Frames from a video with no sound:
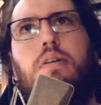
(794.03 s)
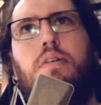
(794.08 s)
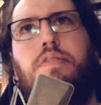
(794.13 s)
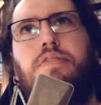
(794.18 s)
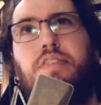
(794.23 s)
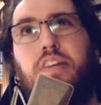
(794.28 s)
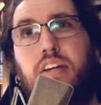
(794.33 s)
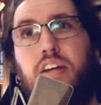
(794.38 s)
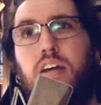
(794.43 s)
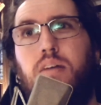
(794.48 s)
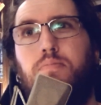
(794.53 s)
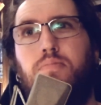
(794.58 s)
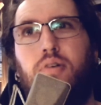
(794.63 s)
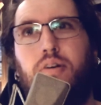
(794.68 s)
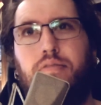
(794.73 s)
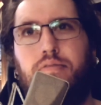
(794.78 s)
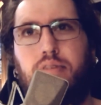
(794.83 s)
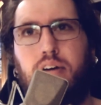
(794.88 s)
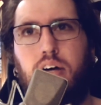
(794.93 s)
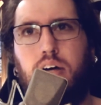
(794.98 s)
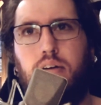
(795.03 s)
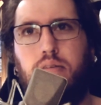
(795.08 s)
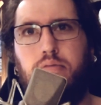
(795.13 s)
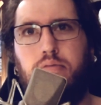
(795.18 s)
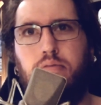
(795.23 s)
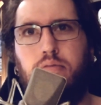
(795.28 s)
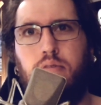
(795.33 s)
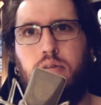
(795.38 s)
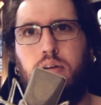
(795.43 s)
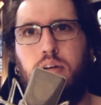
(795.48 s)
it's like an 8.5
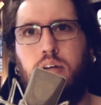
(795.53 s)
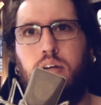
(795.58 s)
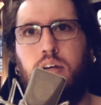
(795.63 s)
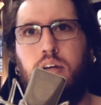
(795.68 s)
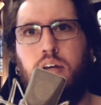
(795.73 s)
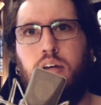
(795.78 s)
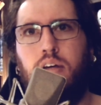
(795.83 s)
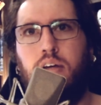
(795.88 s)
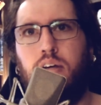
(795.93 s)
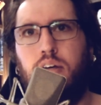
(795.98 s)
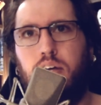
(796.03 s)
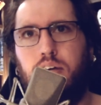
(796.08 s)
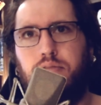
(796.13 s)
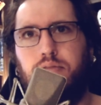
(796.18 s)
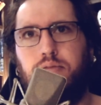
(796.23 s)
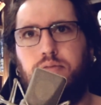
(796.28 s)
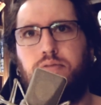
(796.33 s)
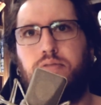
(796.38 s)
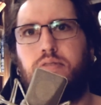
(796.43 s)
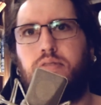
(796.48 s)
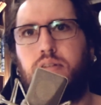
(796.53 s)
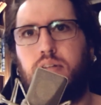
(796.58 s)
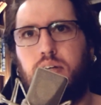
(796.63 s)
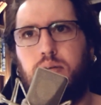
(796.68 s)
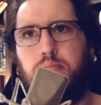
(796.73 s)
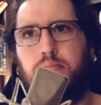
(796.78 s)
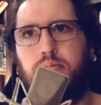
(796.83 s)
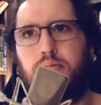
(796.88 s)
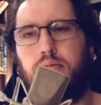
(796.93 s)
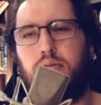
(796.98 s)
if you
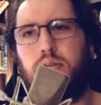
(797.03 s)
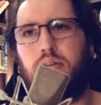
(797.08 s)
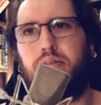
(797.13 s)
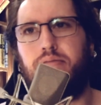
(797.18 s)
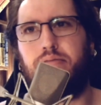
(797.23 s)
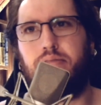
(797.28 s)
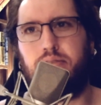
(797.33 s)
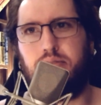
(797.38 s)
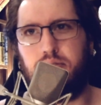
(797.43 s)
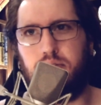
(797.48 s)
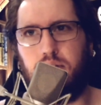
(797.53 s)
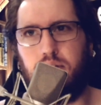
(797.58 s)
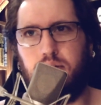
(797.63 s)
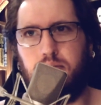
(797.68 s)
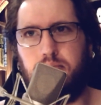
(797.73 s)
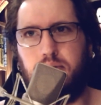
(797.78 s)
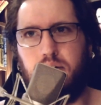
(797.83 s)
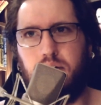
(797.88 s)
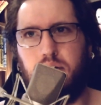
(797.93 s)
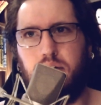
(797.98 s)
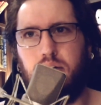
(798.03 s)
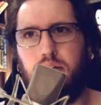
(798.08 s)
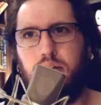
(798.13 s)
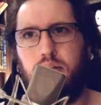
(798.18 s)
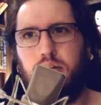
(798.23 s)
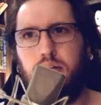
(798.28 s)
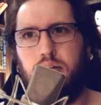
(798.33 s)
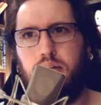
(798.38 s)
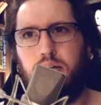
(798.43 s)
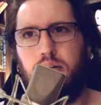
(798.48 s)
skip Loveless Lullaby,
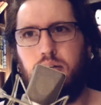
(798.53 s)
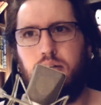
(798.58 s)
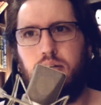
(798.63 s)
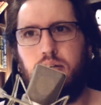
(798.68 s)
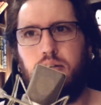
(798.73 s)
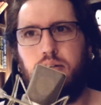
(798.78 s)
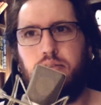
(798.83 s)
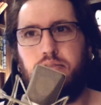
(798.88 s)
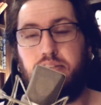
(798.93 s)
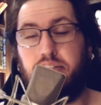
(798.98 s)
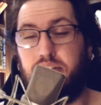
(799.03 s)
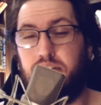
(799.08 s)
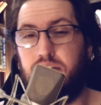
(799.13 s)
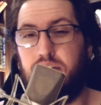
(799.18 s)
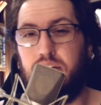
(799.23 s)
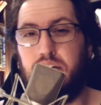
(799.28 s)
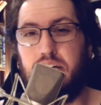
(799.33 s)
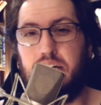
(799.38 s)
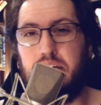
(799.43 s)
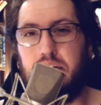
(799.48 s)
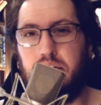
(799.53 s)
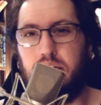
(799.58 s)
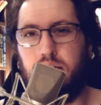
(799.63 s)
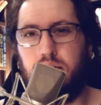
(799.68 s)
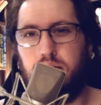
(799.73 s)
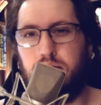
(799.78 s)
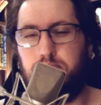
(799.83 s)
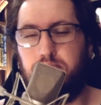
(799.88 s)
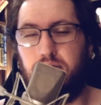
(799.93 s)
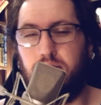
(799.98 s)
it's like a
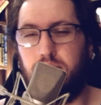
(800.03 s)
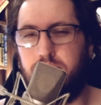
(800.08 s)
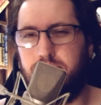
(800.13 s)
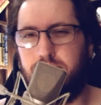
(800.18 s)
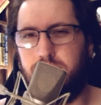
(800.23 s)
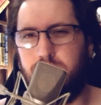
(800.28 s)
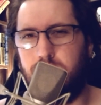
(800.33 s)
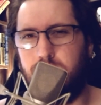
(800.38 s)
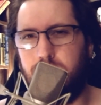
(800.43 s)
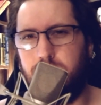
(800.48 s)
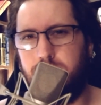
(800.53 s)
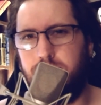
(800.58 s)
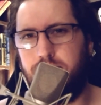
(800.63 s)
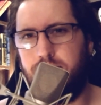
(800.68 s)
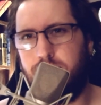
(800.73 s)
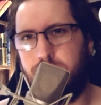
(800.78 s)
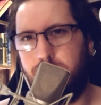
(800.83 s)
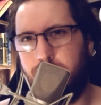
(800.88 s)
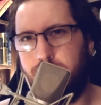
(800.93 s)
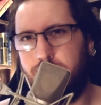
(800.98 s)
9.5.